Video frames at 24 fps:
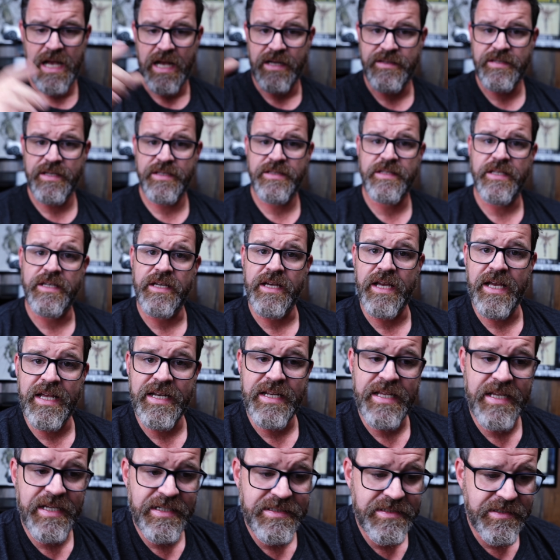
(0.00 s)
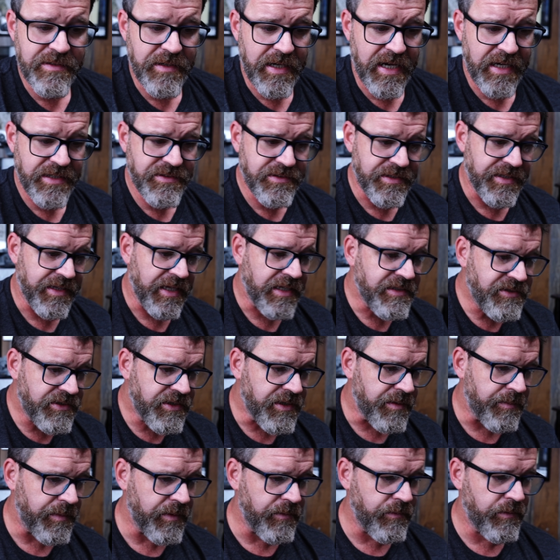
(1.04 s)
I take the adhesive. Actually, that should
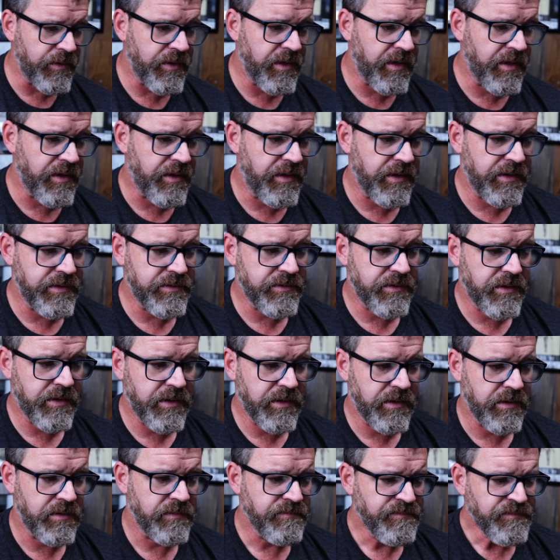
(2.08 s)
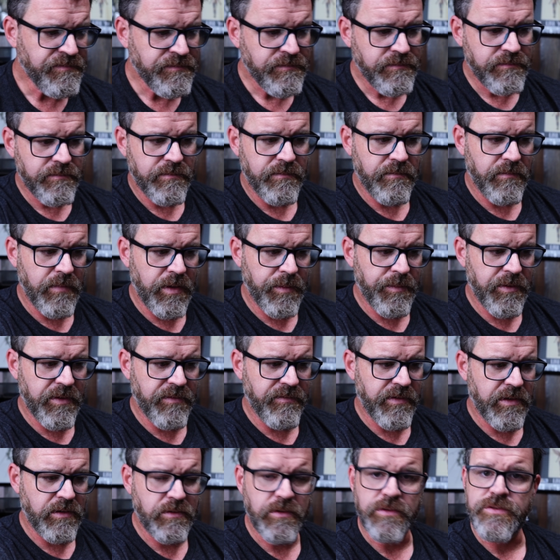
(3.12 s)
have been one of the things right here. Maybe the
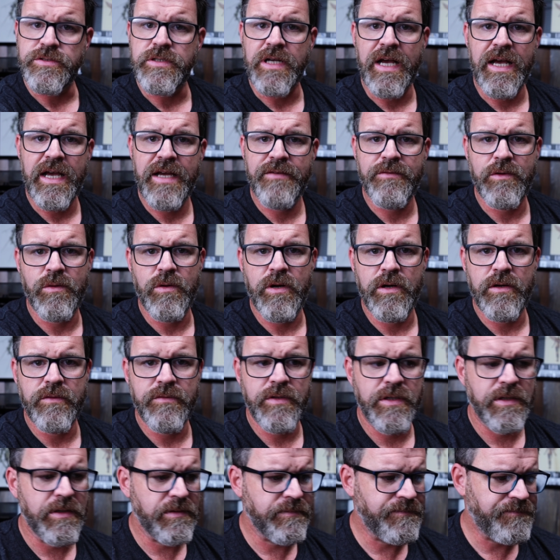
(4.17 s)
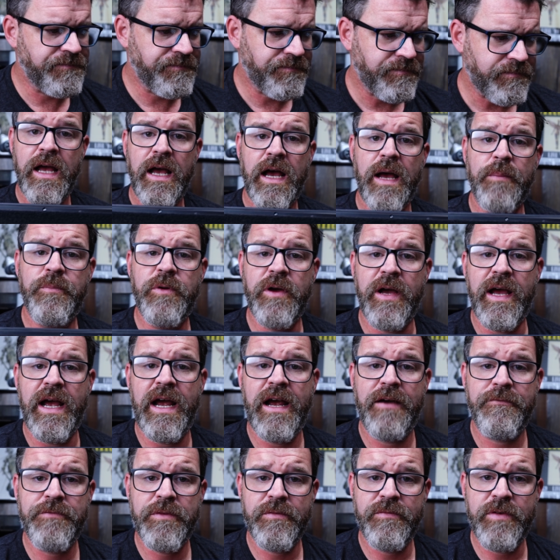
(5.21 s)
Velcro. I have it right over there. I put
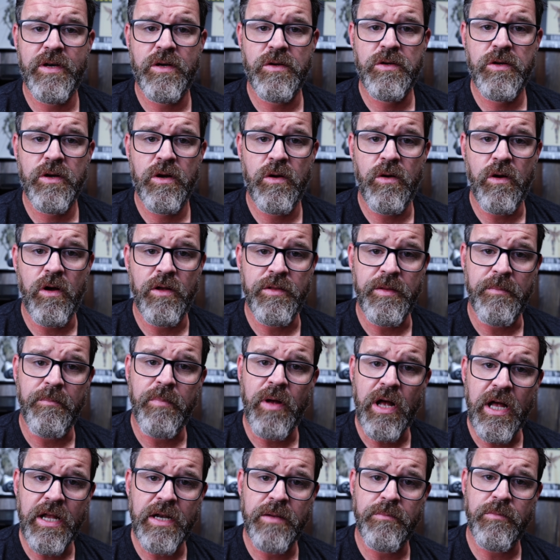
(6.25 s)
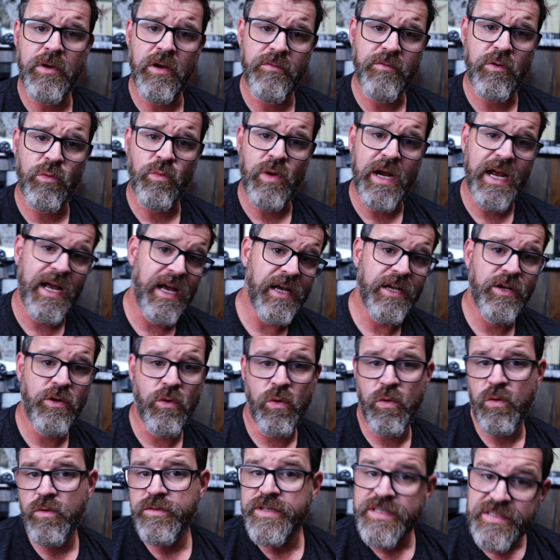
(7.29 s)
half the Velcro on the bottom of a rack
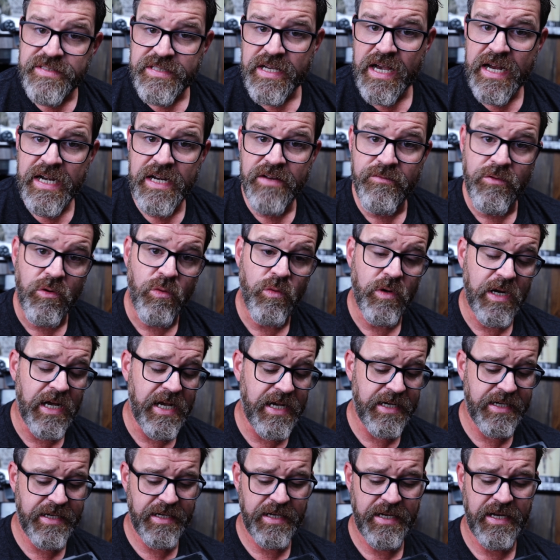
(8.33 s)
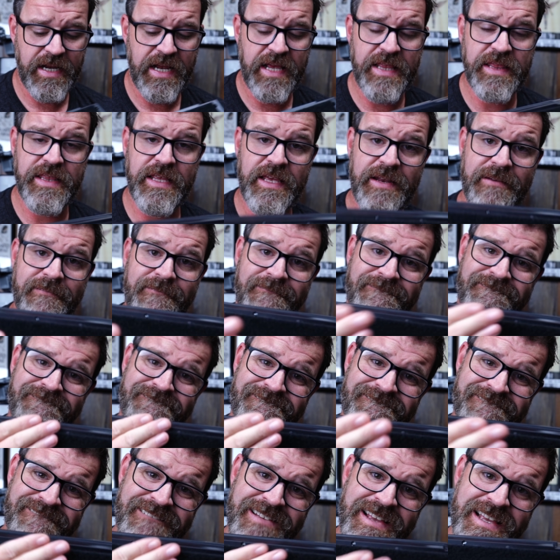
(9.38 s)
or the side of a rack. And then
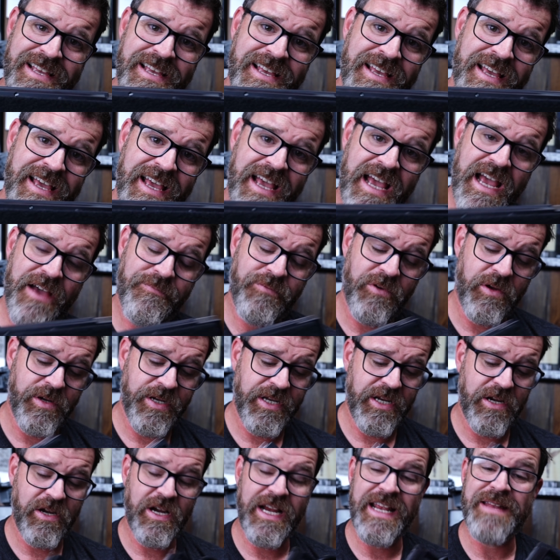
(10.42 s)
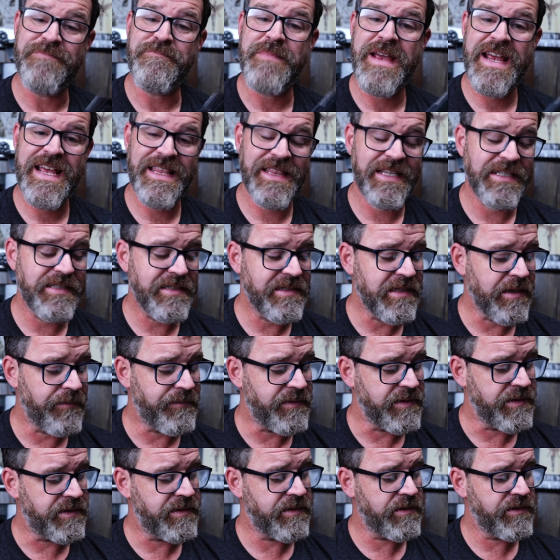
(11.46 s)
half on here. And man, this stuff
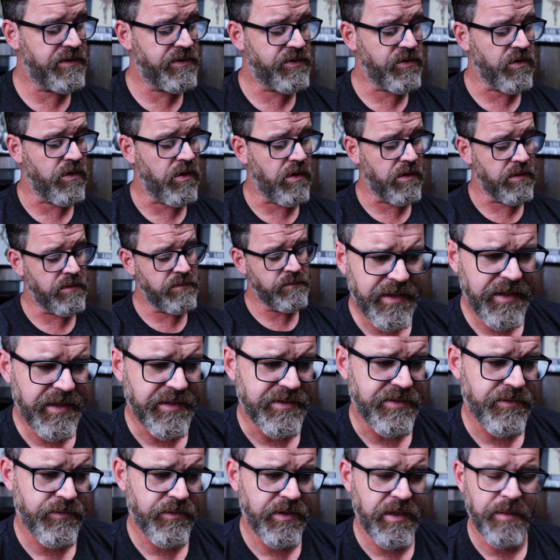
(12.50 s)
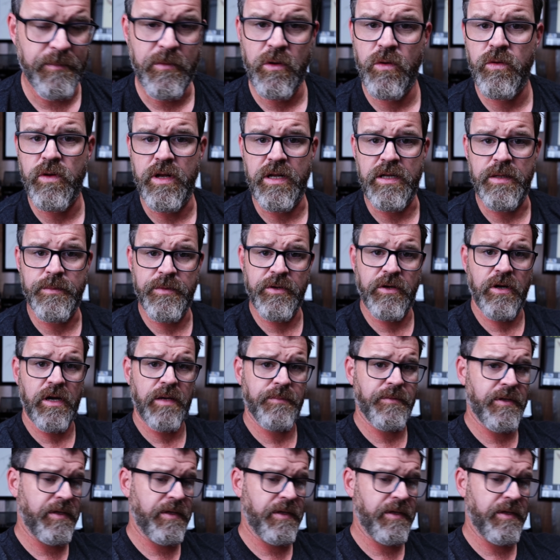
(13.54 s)
is strong. I think it's 3M. Hold on, let me grab